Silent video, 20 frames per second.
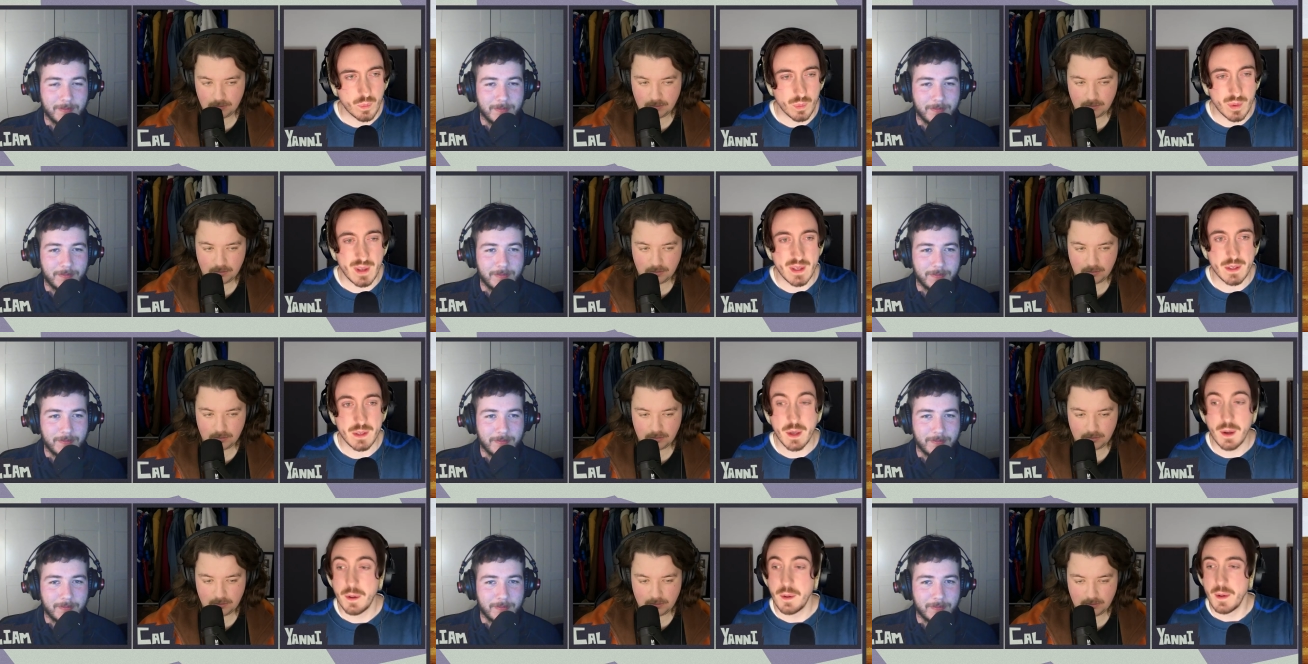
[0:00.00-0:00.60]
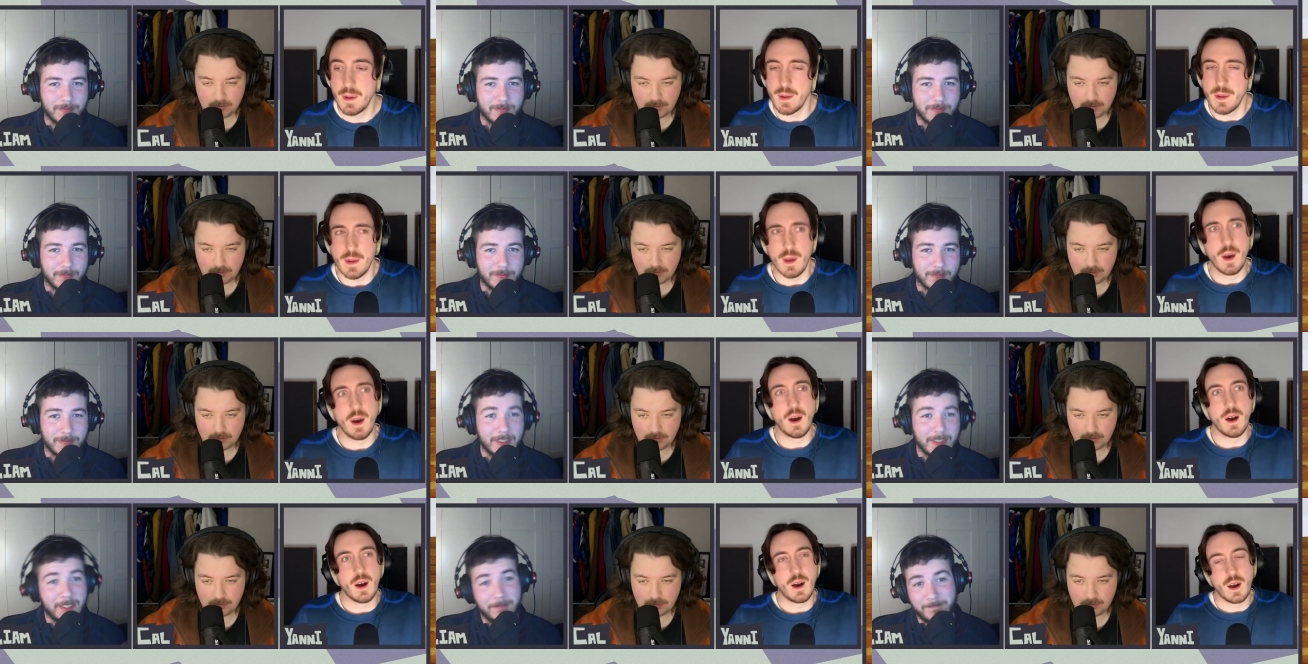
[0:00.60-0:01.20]
Speaker 1: Weird.
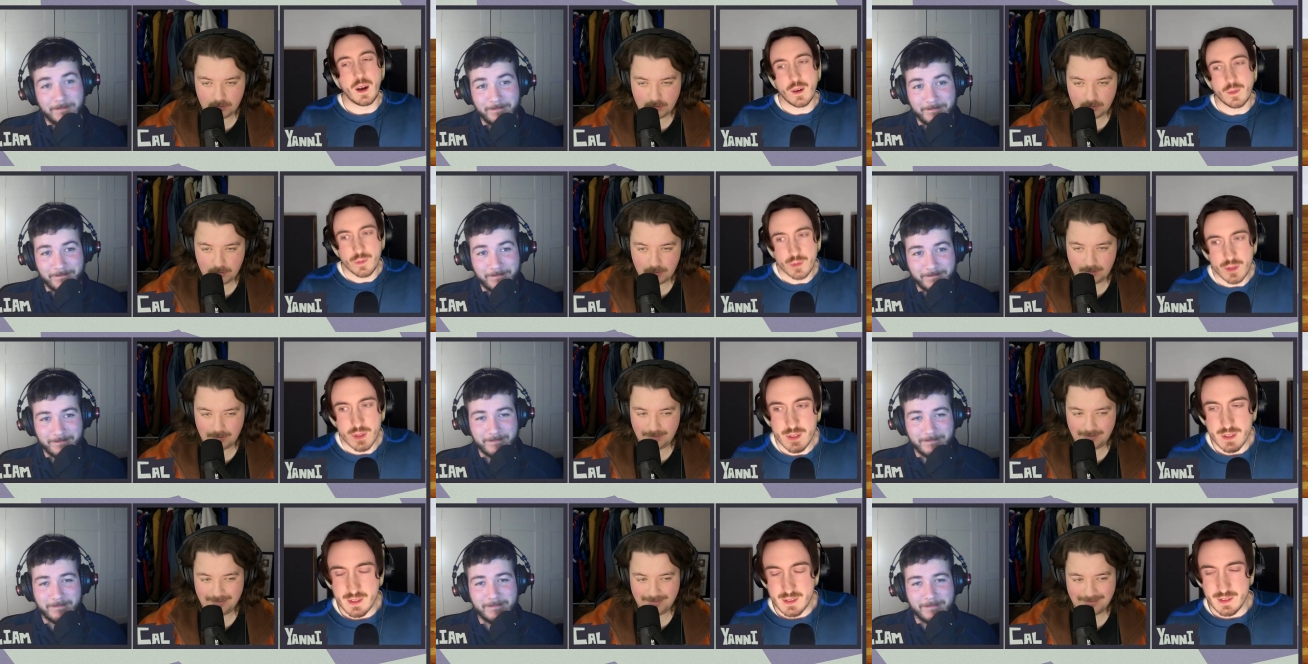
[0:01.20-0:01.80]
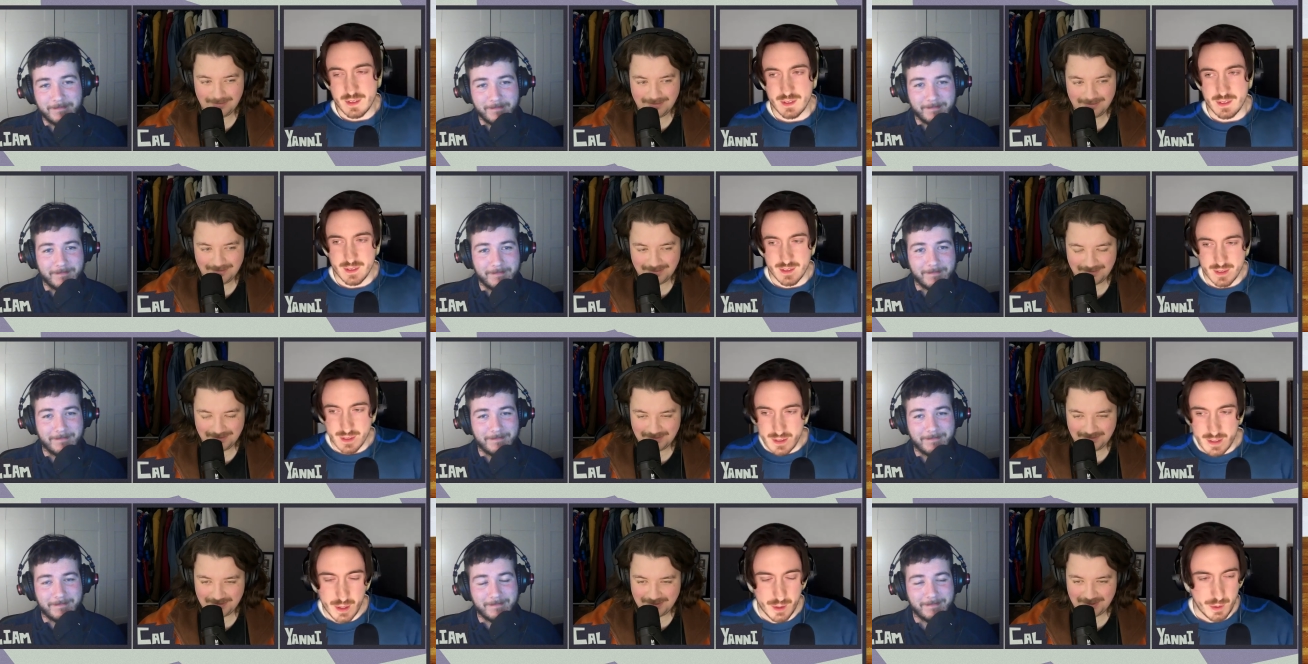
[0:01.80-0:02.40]
Um, because
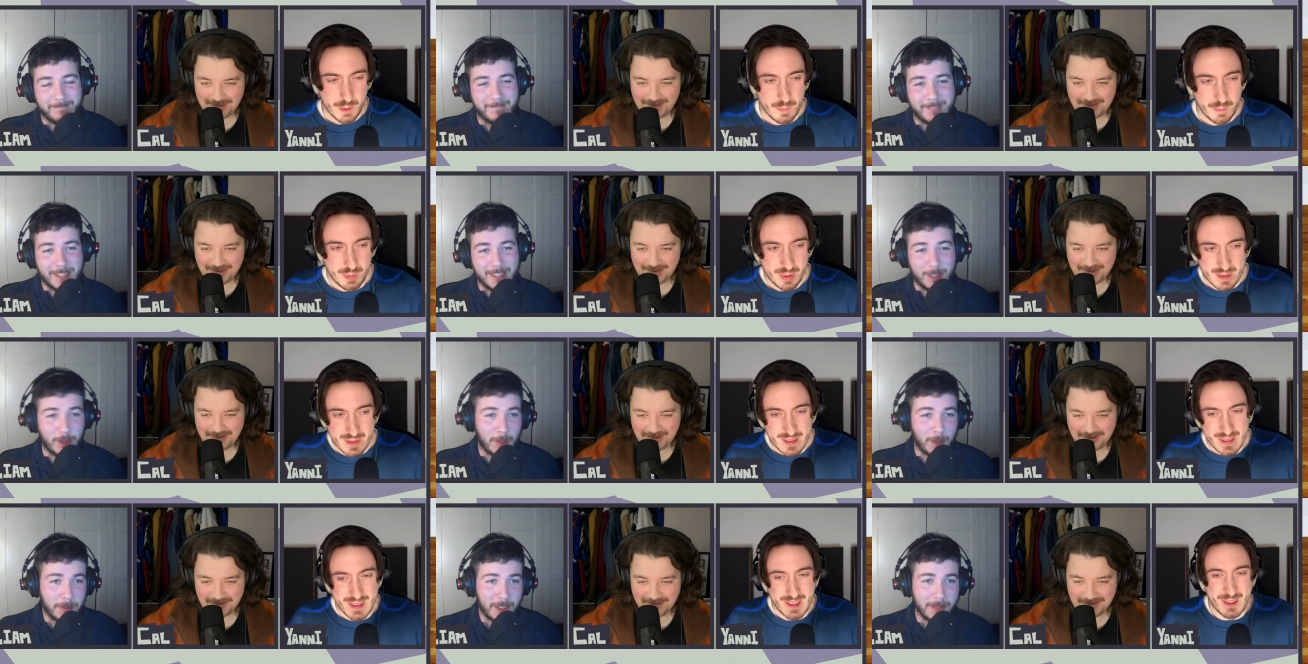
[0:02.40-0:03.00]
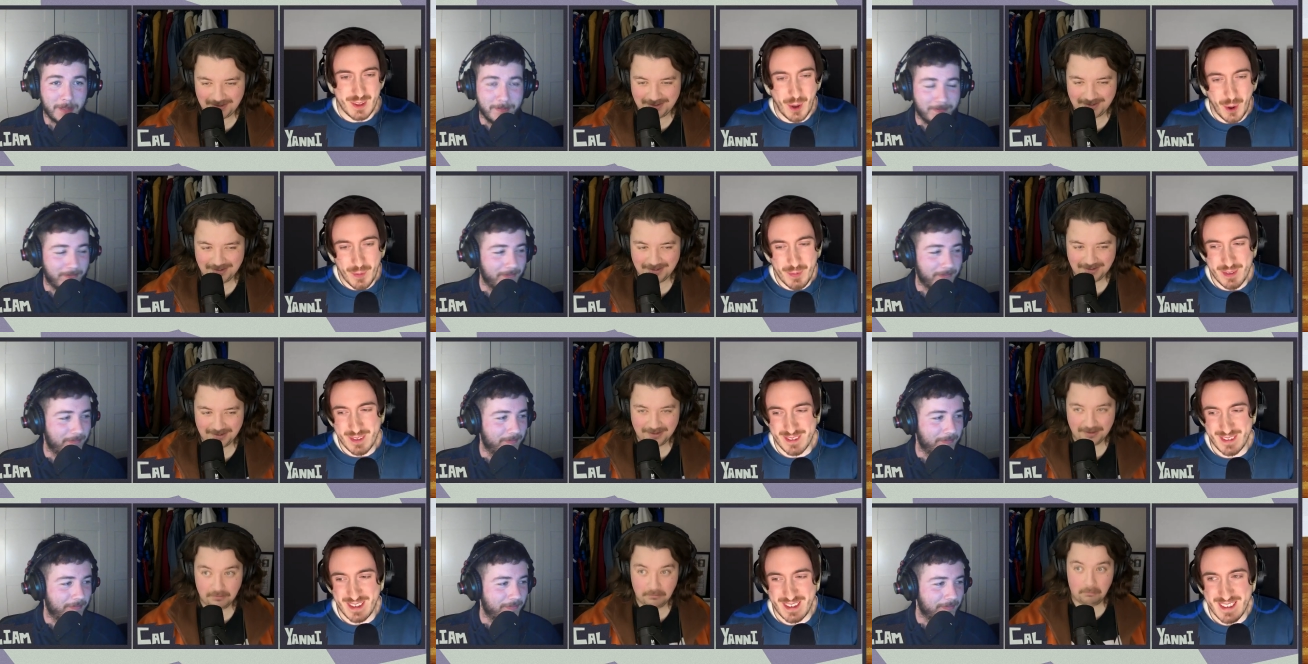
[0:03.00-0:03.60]
you know, completely the
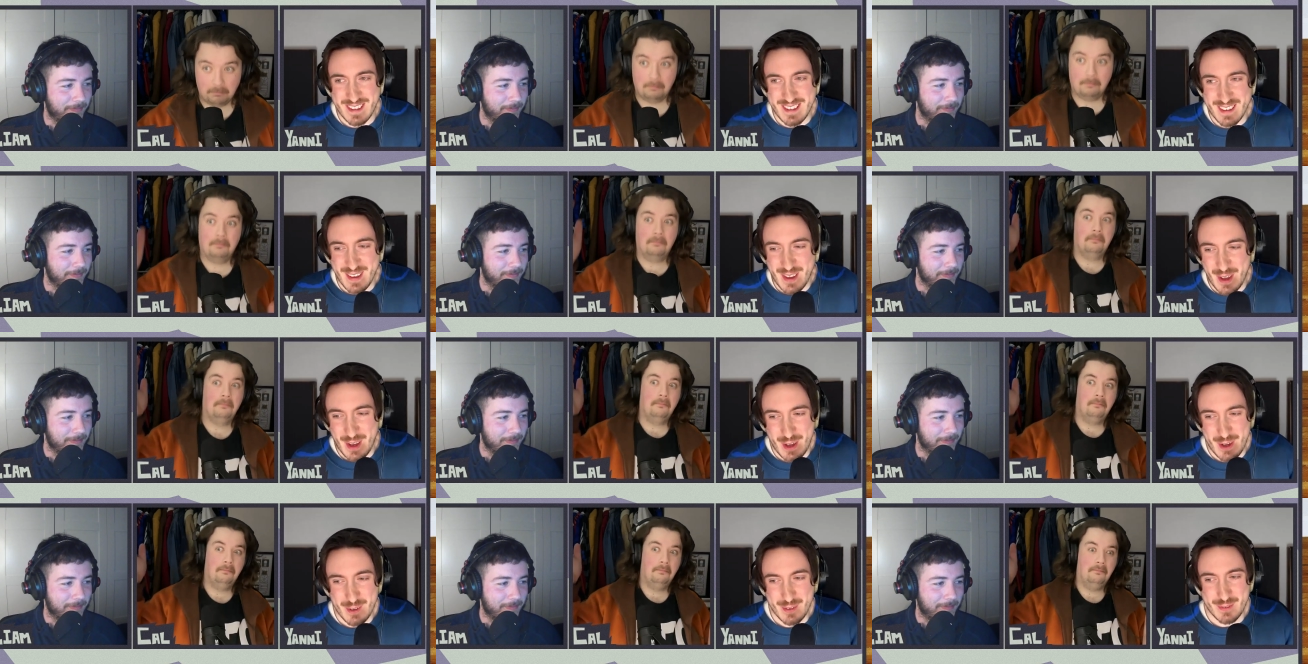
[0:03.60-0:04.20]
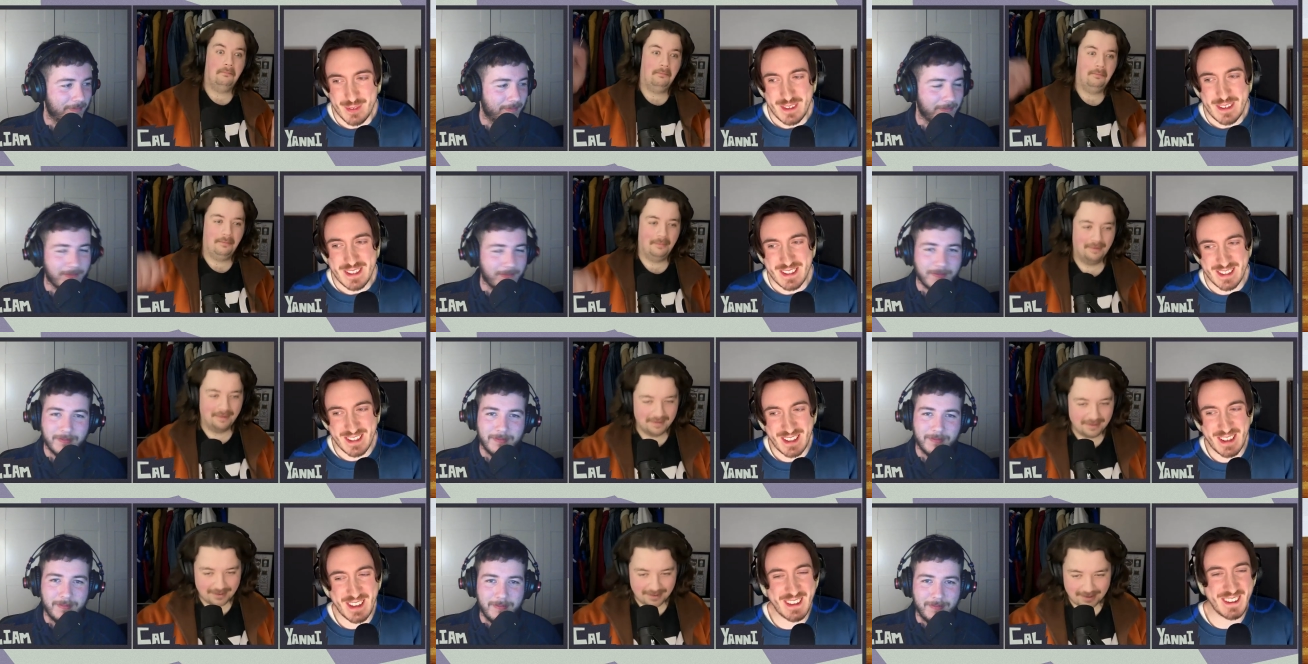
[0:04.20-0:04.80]
opposite uh feeling.